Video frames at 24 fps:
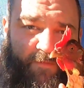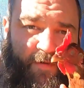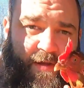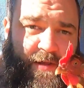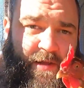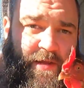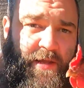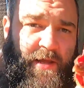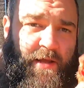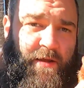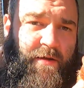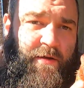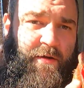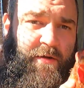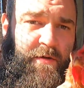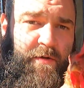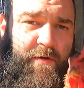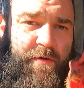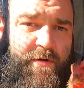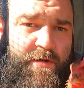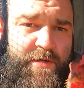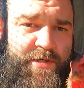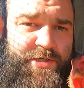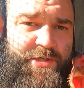if I can get
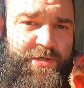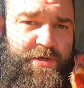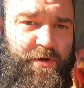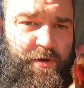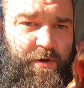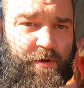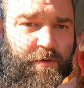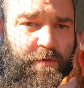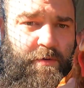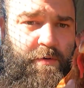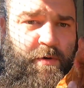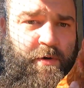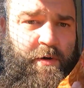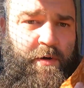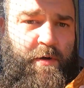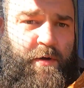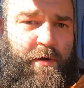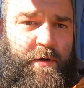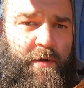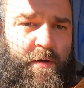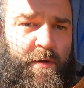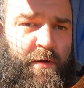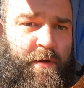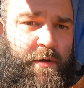her to show,
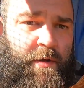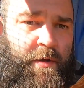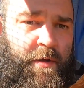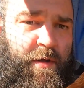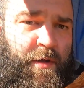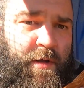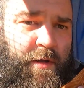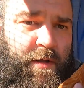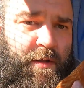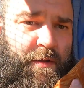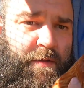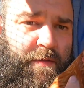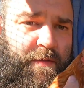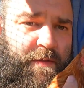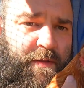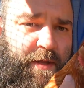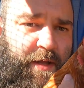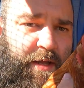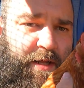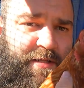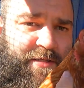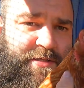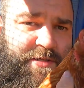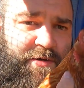
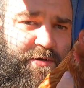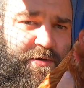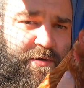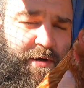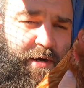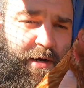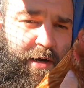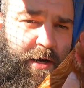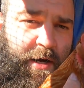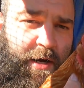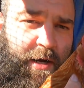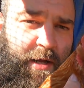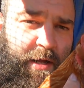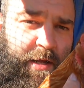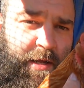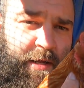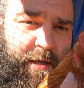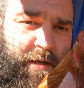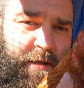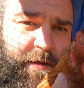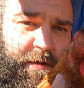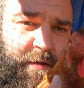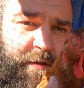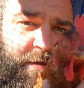that's her
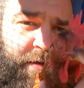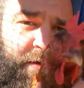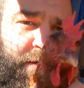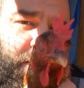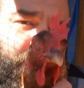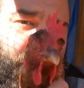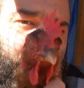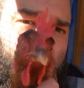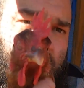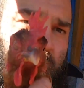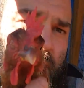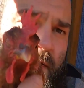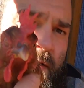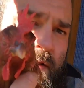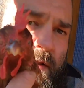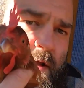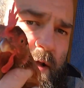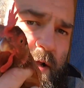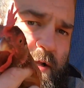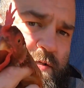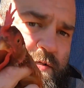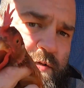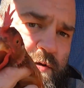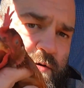eye,
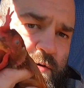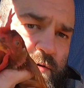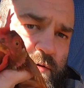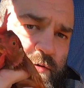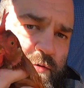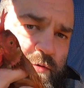that's her